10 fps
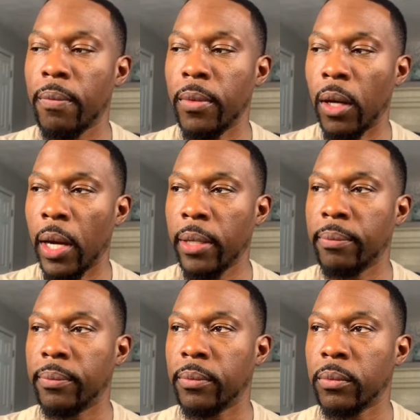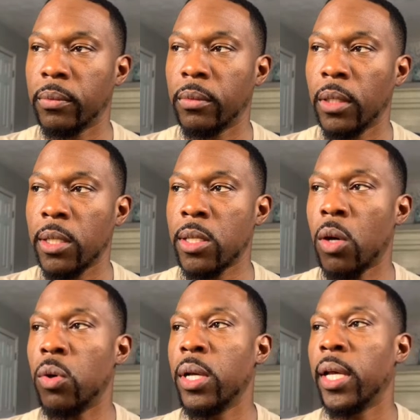All right.
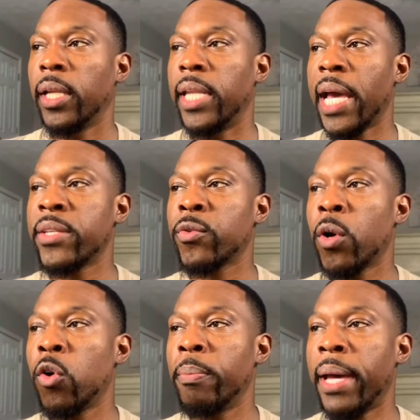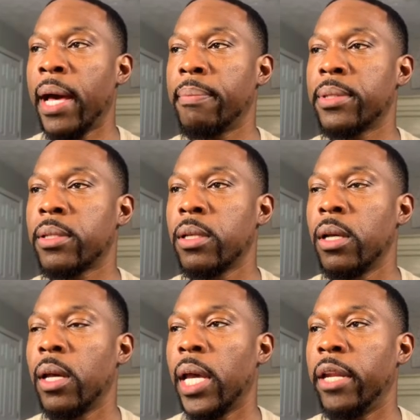So that's roadmaps.
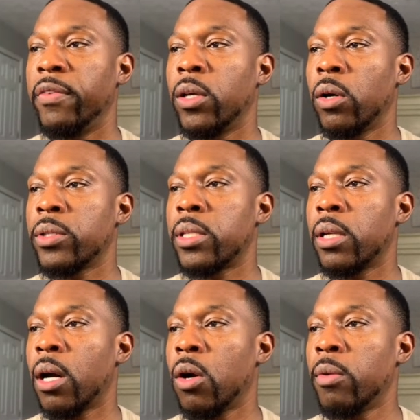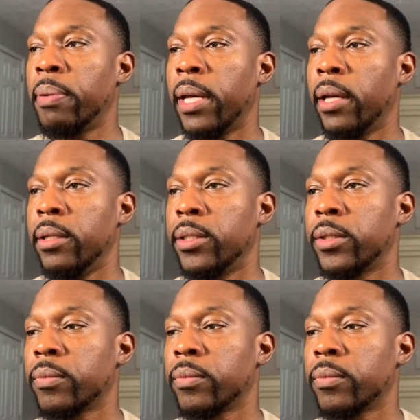And if you go to the home page,